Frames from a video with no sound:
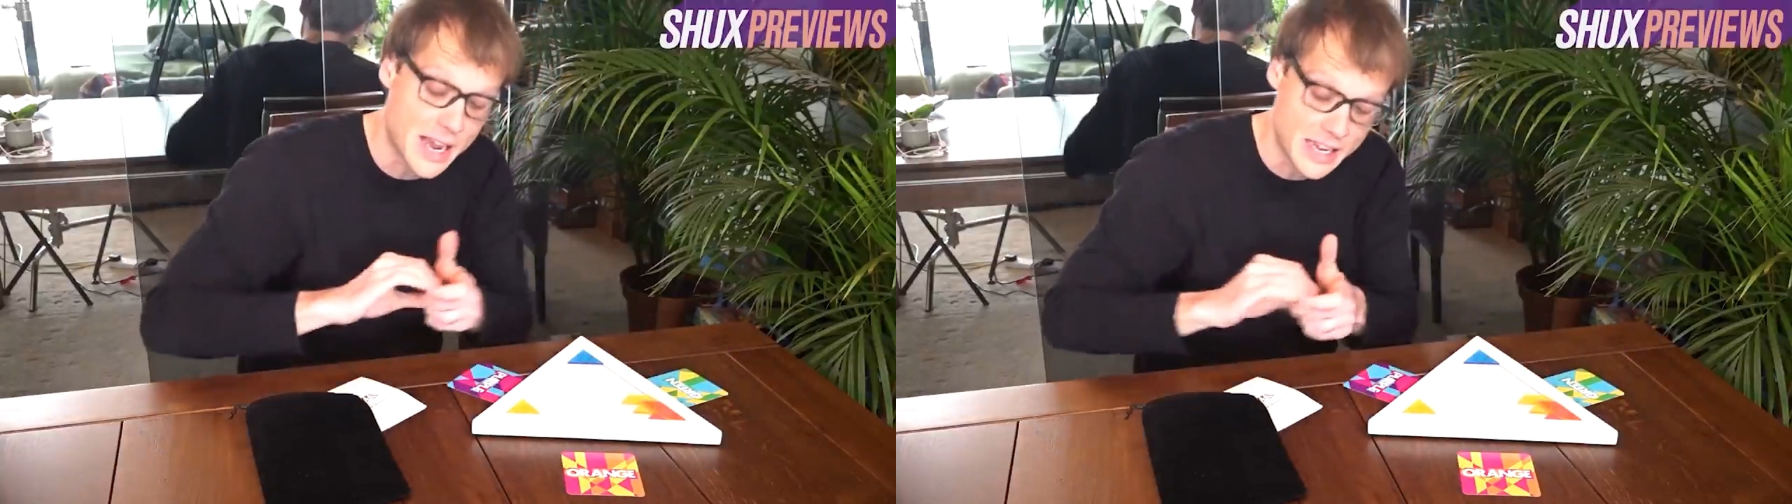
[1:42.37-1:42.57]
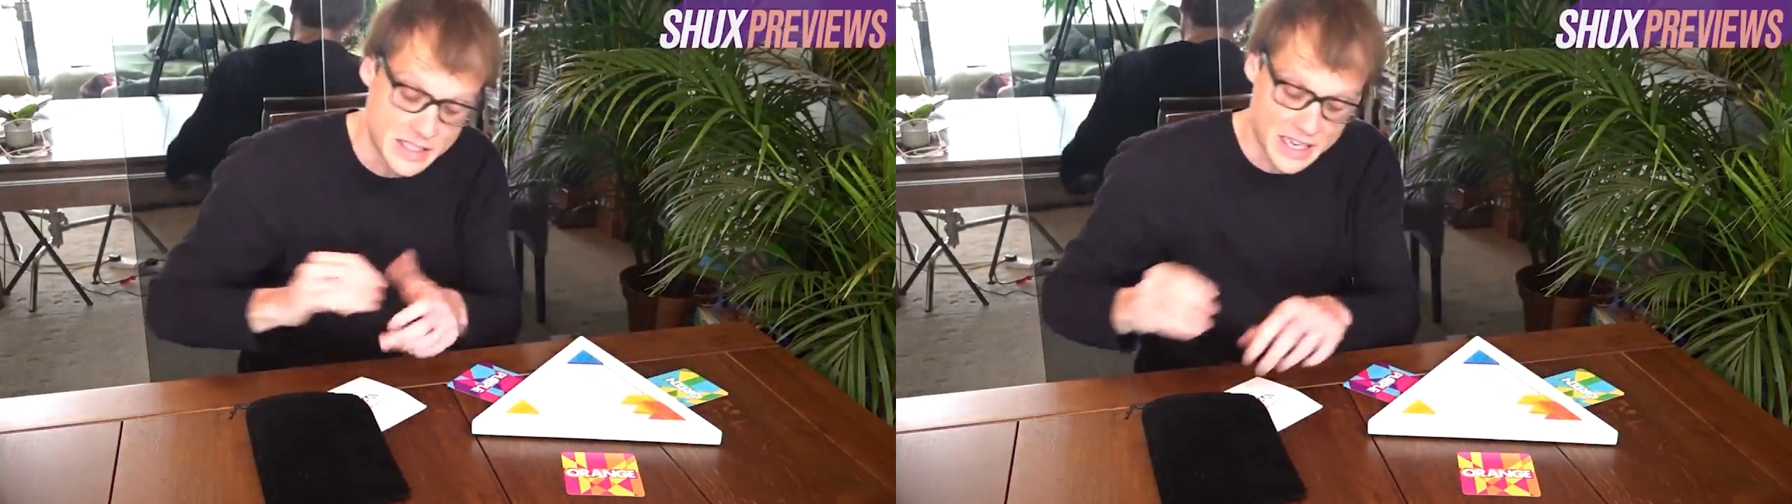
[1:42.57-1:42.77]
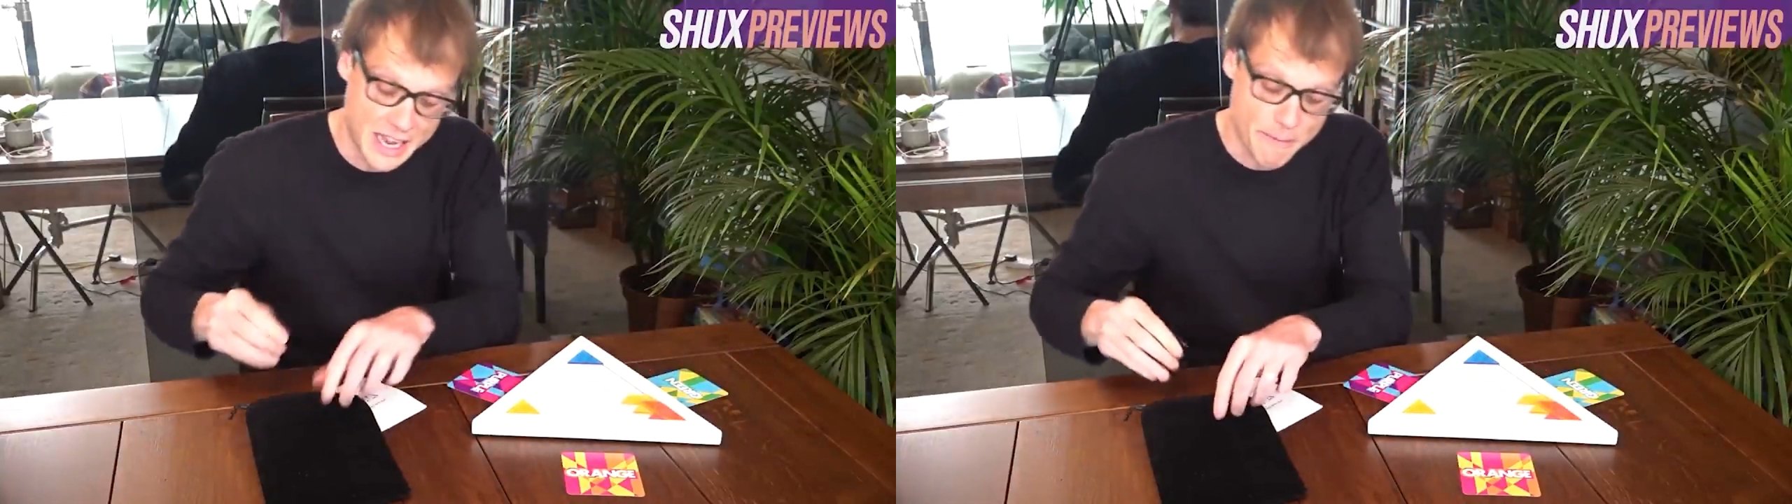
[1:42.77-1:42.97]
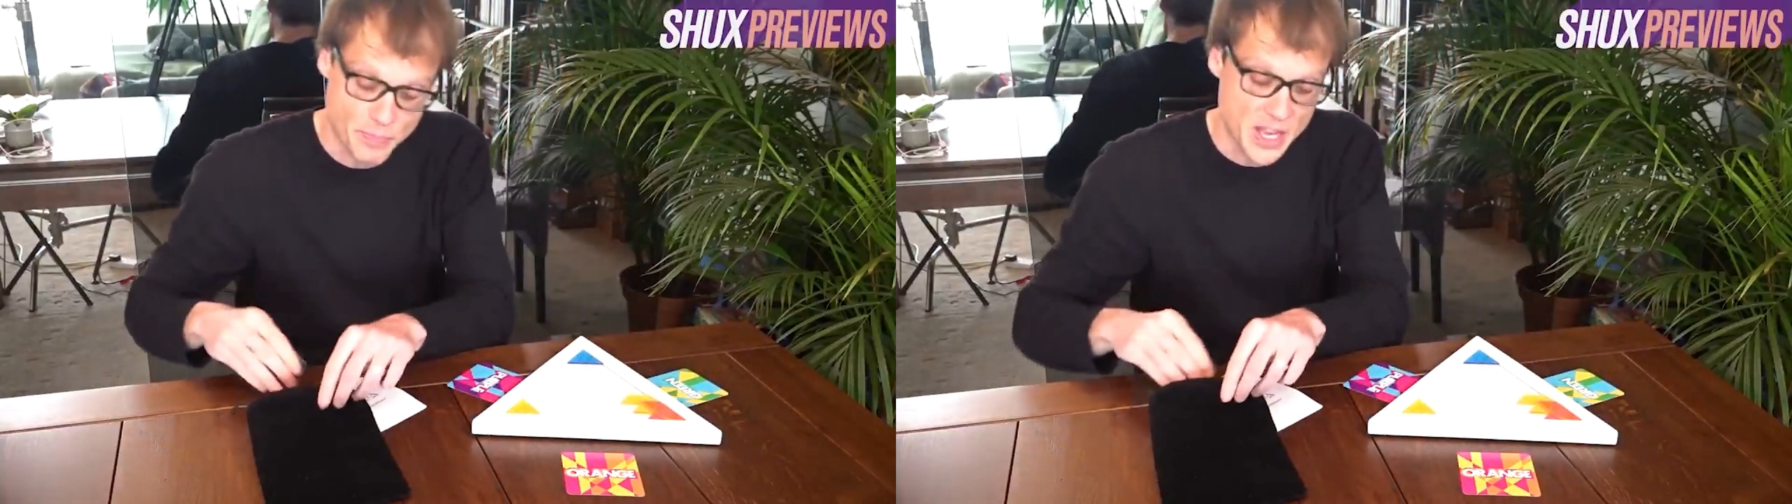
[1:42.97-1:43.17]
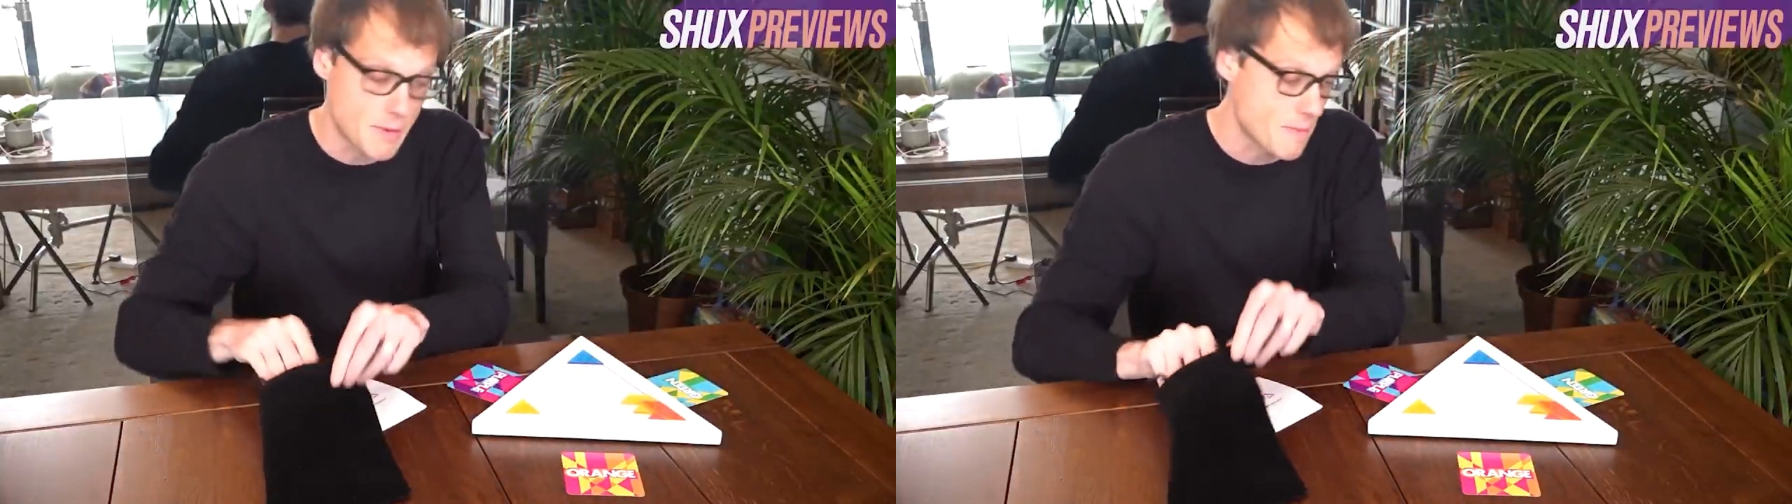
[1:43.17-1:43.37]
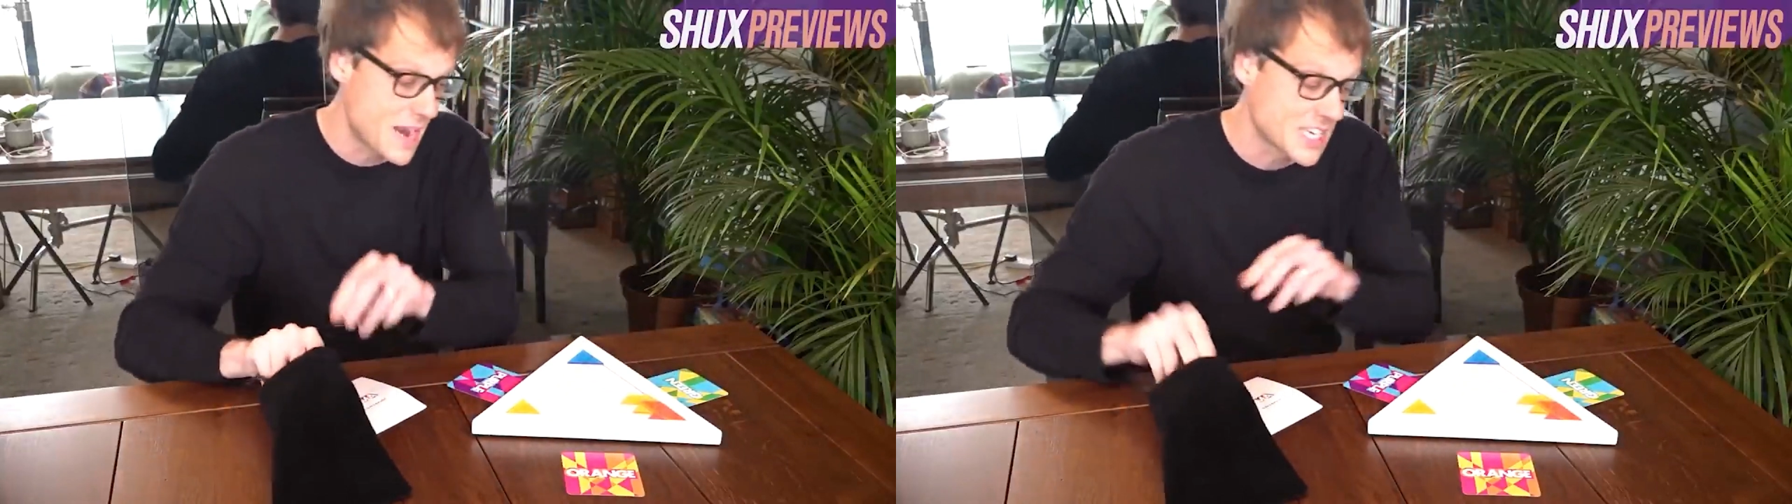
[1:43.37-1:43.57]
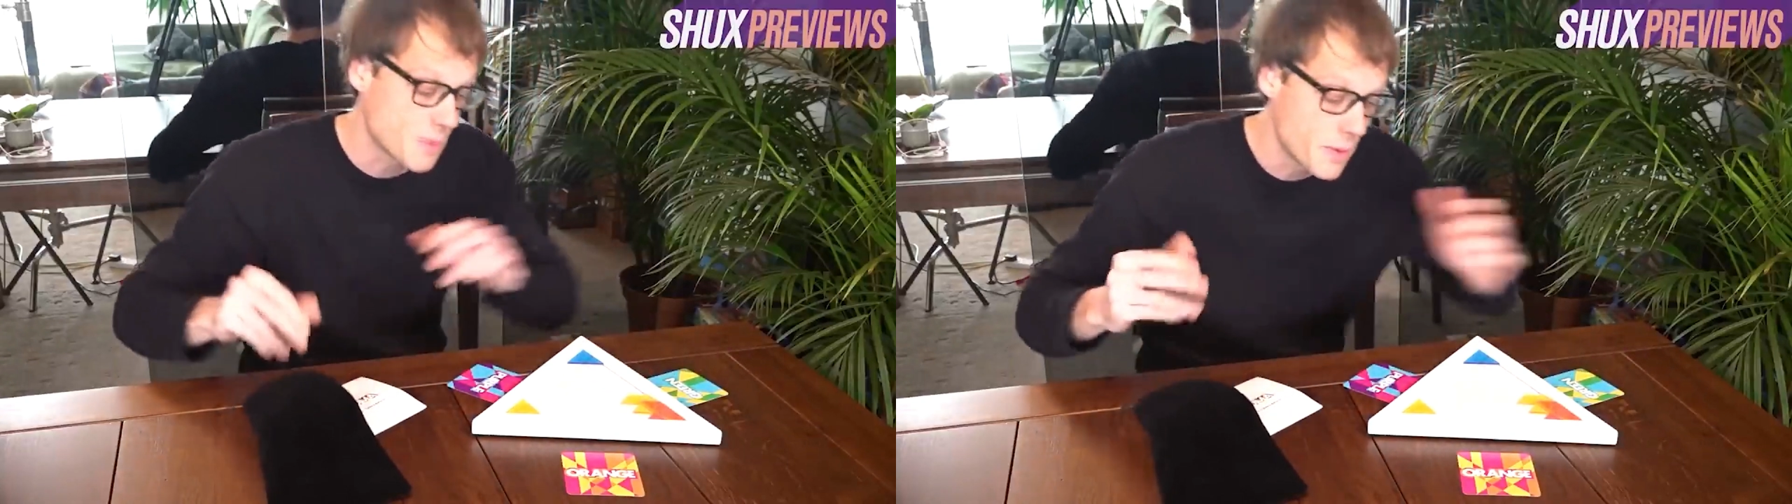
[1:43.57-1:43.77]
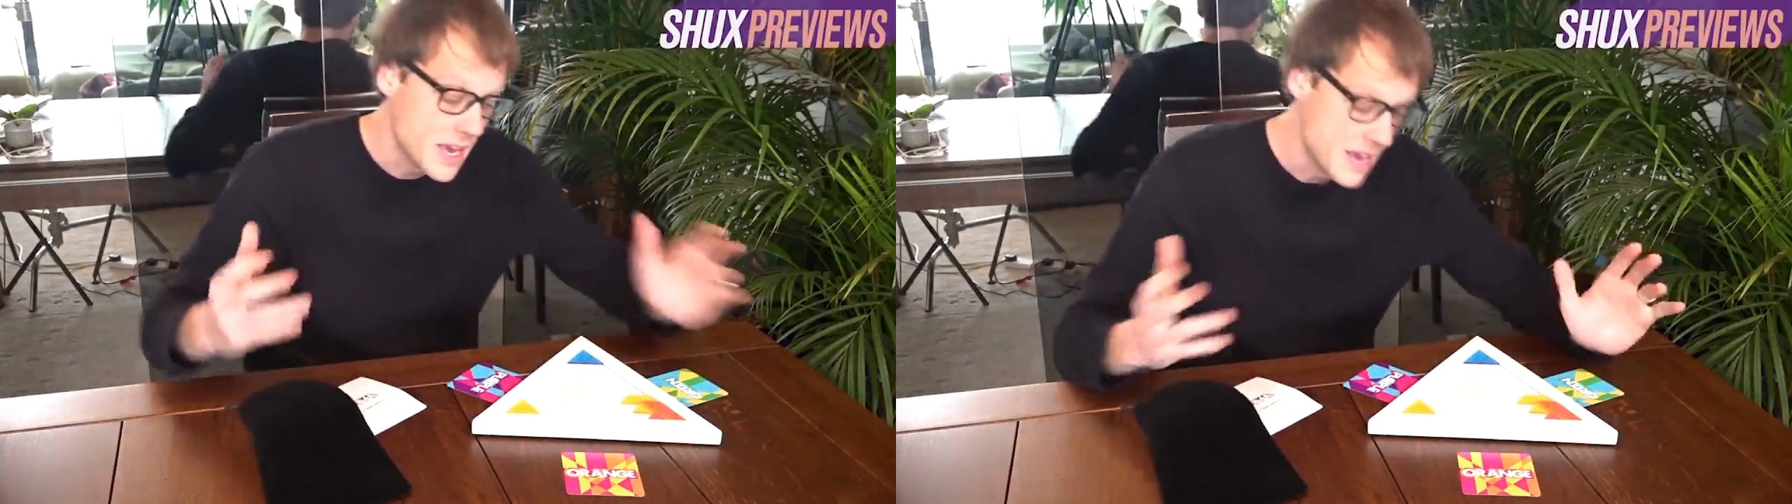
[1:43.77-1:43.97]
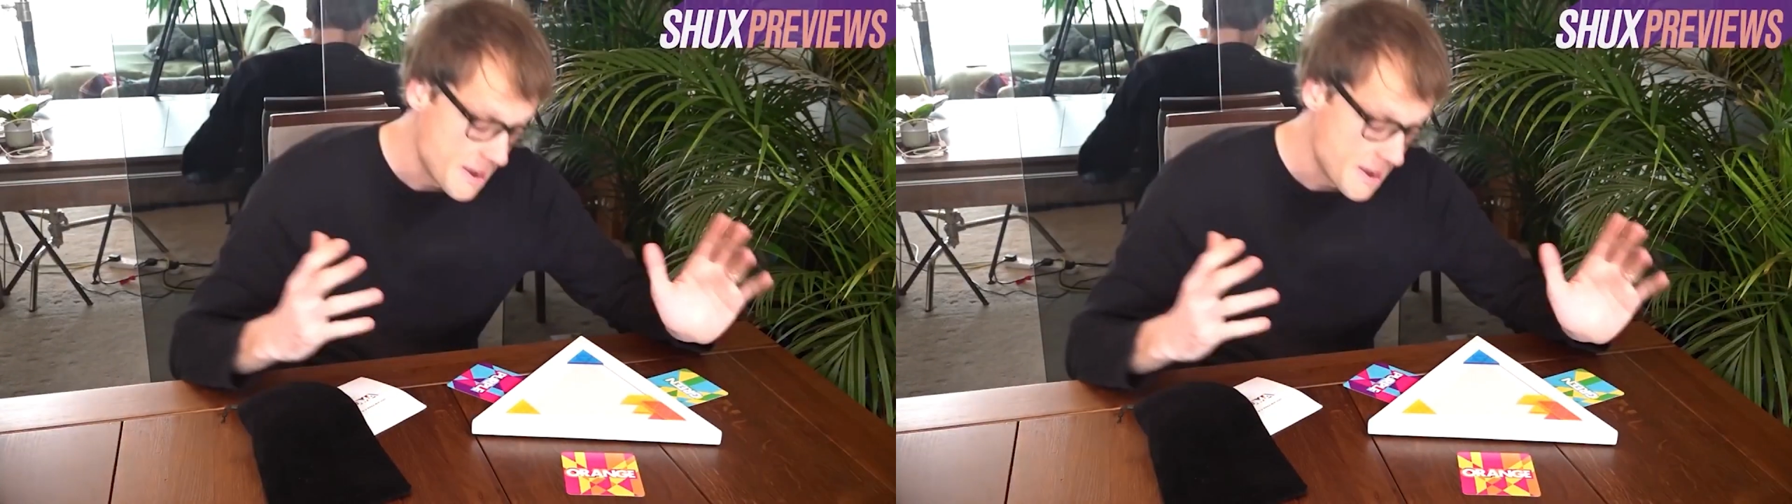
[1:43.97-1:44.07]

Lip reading: layers deep at maximum.